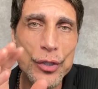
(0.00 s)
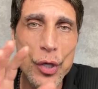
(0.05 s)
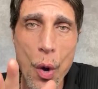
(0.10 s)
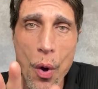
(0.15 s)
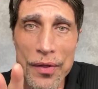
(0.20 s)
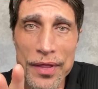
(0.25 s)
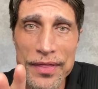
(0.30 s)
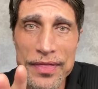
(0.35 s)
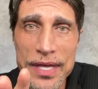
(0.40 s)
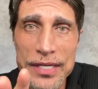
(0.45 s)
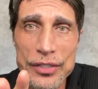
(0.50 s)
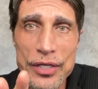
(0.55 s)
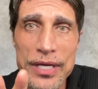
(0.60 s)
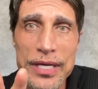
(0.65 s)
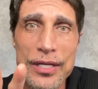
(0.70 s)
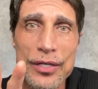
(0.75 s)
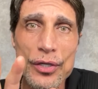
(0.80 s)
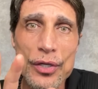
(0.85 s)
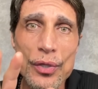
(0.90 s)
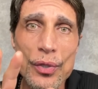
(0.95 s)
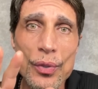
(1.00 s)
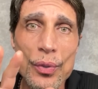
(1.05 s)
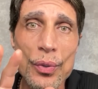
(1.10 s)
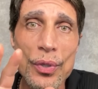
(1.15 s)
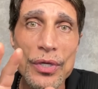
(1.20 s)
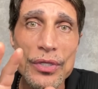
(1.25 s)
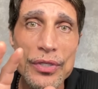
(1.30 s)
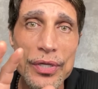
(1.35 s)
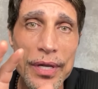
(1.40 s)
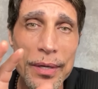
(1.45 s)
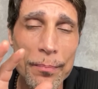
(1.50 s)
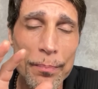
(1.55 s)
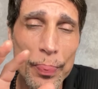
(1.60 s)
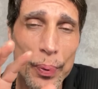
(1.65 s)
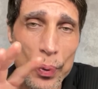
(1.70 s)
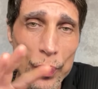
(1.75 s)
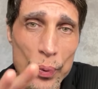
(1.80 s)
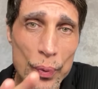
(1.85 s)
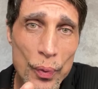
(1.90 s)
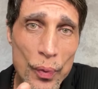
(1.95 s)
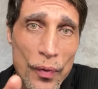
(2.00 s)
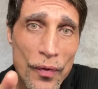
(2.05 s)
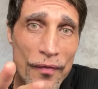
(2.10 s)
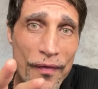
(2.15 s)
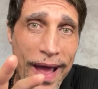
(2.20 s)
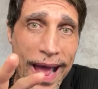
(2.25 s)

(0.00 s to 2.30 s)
Do all the things you can do to improve